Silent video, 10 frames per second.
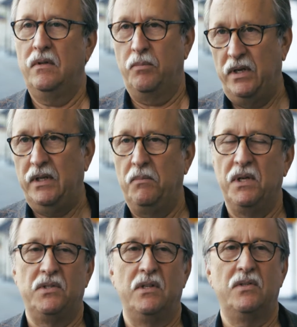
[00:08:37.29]
the printing
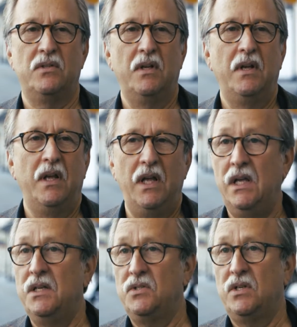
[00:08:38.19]
business
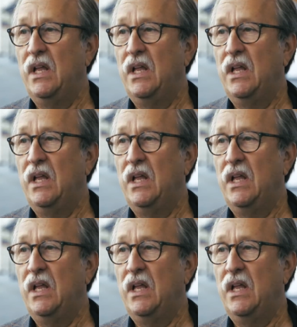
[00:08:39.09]
is,